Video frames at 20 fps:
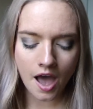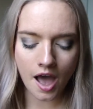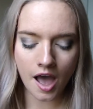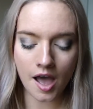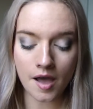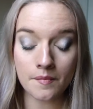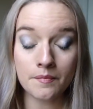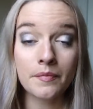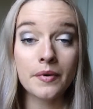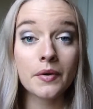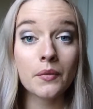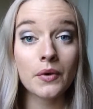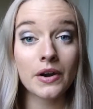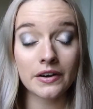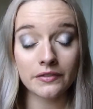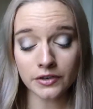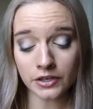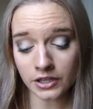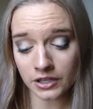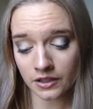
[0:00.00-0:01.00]
But what
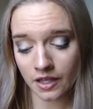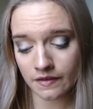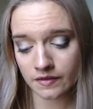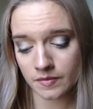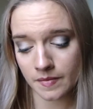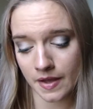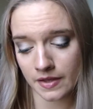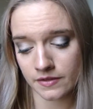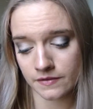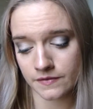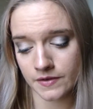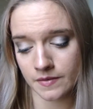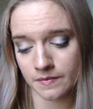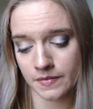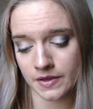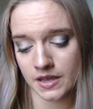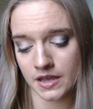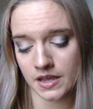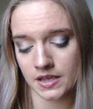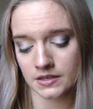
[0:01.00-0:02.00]
I really love about the
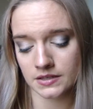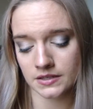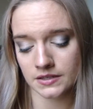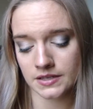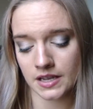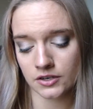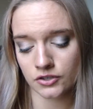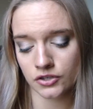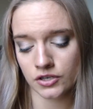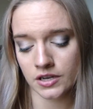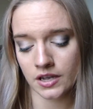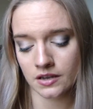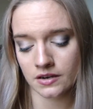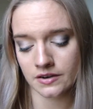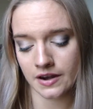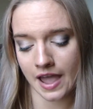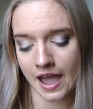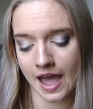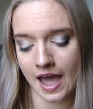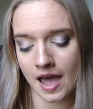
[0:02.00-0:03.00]
Fitbit is it's actually got
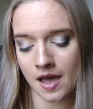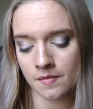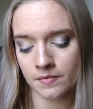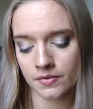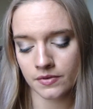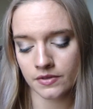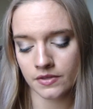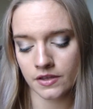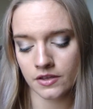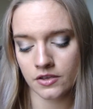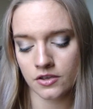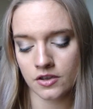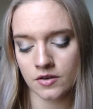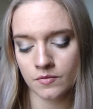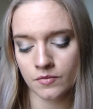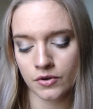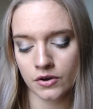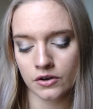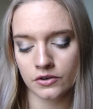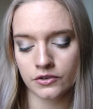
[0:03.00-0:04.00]
an app that you
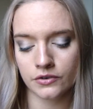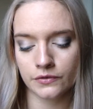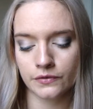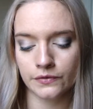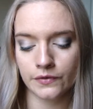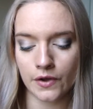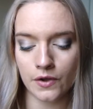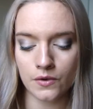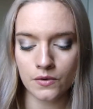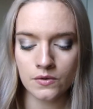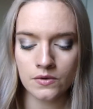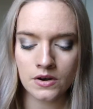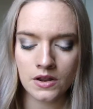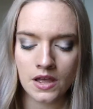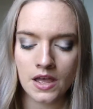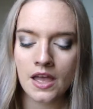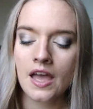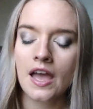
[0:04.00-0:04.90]
can put on your phone.